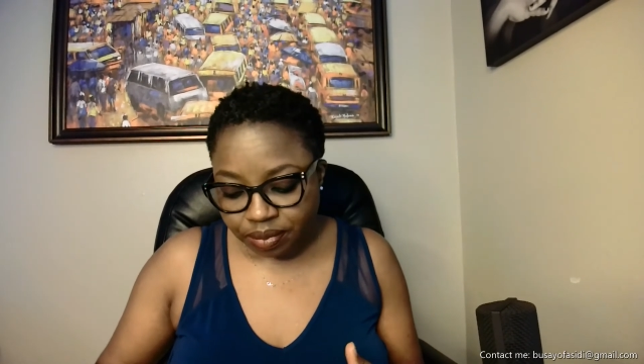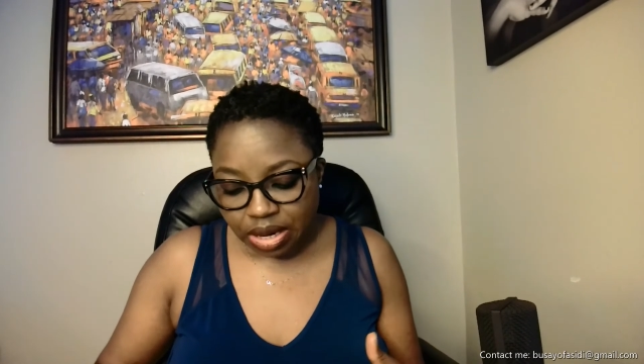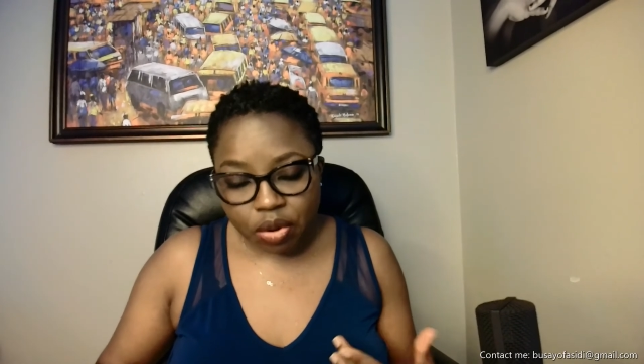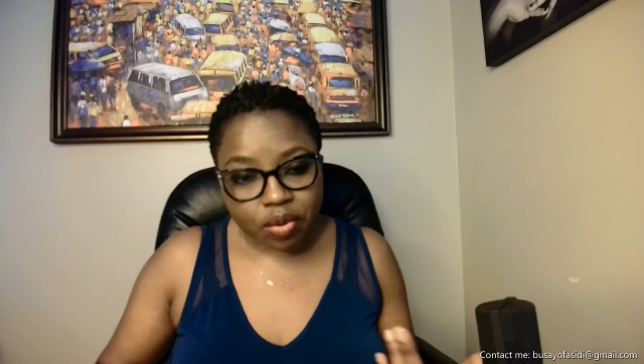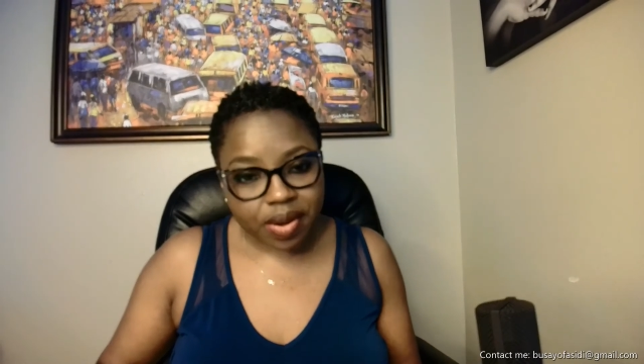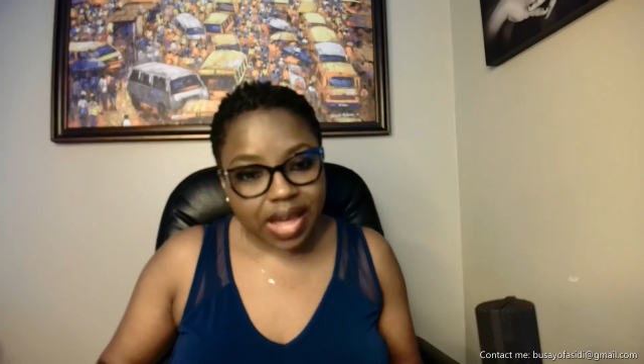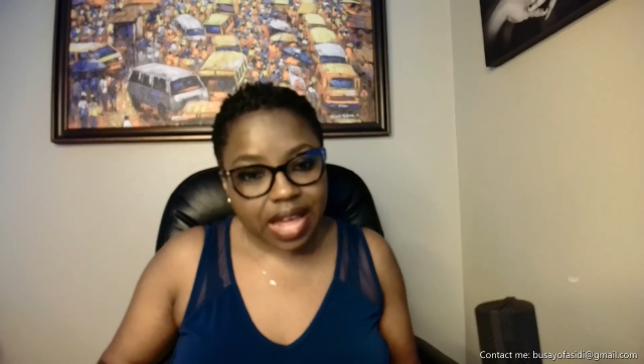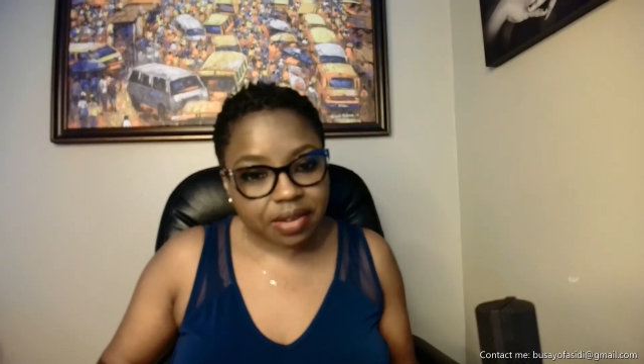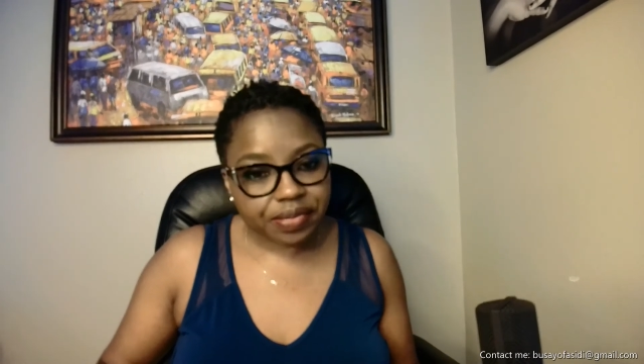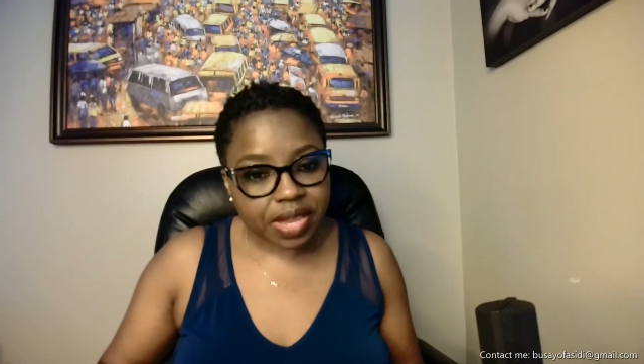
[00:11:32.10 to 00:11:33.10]
or
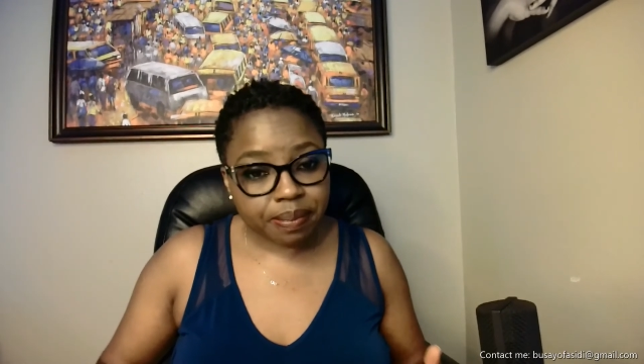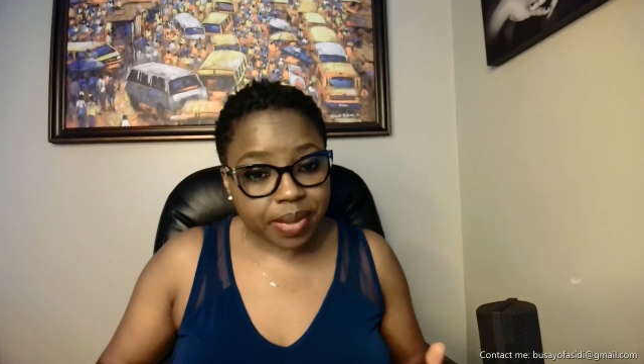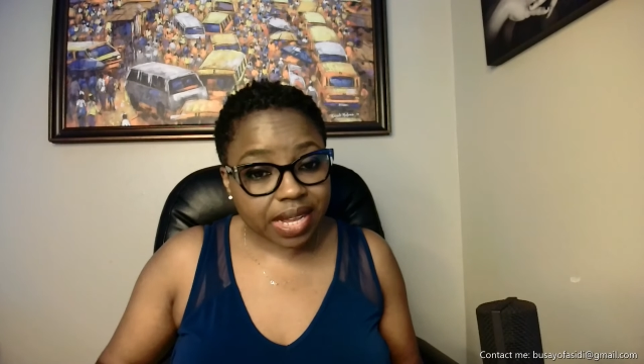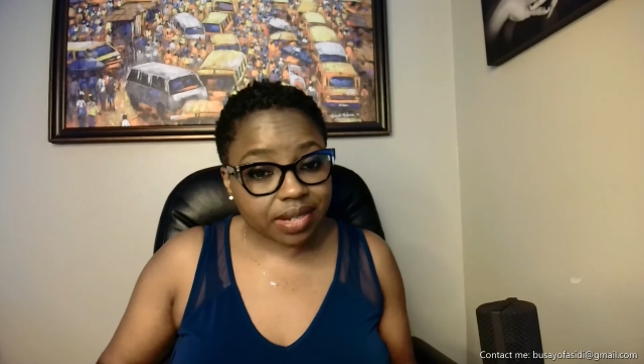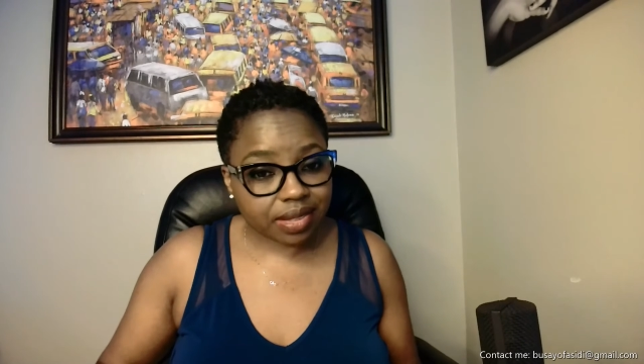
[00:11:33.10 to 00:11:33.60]
have impaired